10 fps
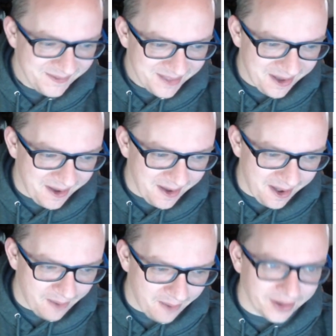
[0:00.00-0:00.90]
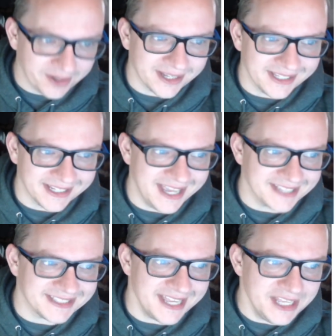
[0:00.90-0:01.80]
We're going to click. He has
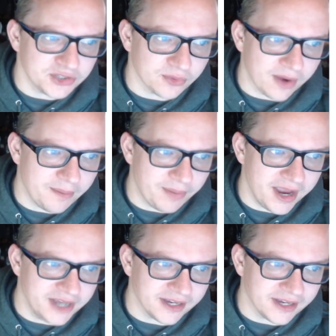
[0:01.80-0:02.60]
an Instagram page.